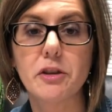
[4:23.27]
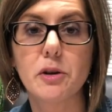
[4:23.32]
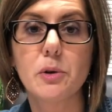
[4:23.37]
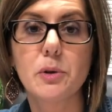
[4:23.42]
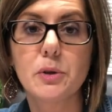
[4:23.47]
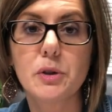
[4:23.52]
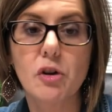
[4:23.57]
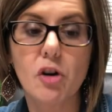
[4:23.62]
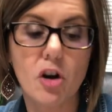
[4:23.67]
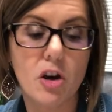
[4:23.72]

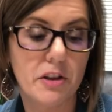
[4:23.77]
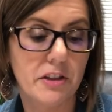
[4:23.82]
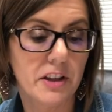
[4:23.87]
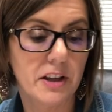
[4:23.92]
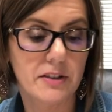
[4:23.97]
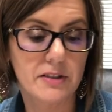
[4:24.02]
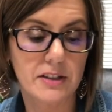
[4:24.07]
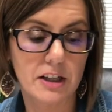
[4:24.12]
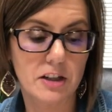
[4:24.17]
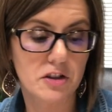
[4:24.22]
Those are all
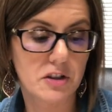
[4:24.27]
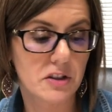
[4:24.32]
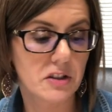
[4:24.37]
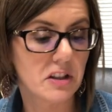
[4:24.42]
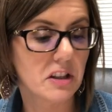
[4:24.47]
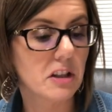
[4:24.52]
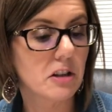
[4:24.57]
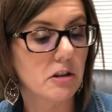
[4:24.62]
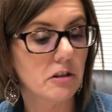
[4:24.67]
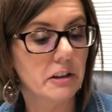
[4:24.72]
things I just
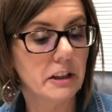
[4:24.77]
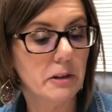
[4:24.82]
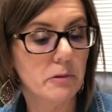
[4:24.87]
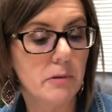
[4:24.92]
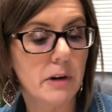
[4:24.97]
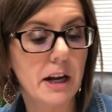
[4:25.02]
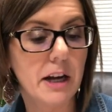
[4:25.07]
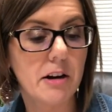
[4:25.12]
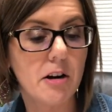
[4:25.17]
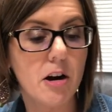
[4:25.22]
literally
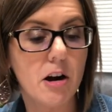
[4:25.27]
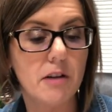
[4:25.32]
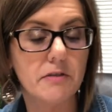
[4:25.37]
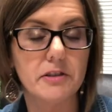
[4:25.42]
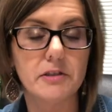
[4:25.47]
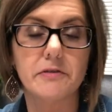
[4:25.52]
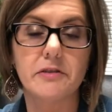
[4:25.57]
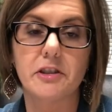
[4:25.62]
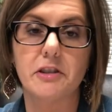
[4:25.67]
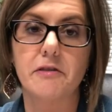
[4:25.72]
read off
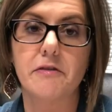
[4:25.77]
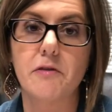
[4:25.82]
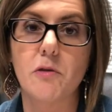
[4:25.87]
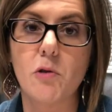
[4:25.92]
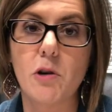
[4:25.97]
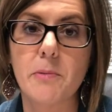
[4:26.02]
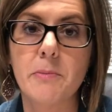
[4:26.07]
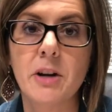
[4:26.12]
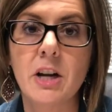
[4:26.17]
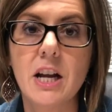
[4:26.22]
of their
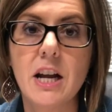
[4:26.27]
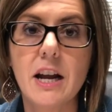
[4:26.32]
form.